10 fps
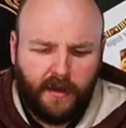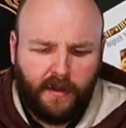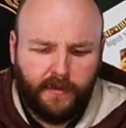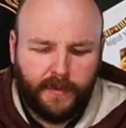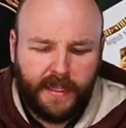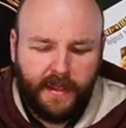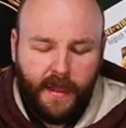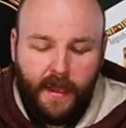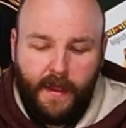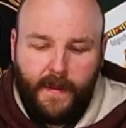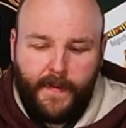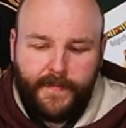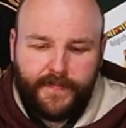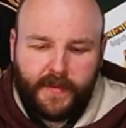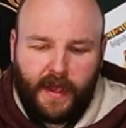all the way.
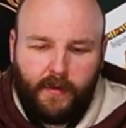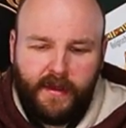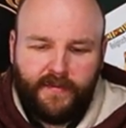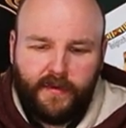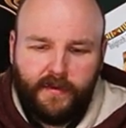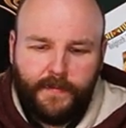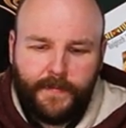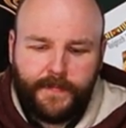However,